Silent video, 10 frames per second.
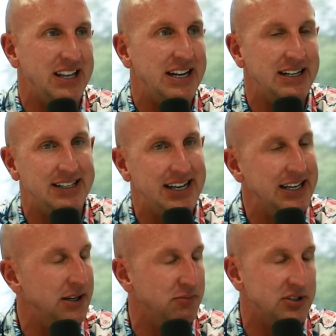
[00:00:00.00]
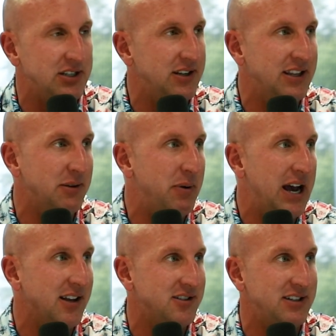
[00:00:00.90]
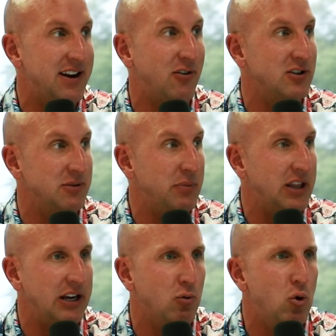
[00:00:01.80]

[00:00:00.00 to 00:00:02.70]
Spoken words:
leading teams in the past, never has it been like,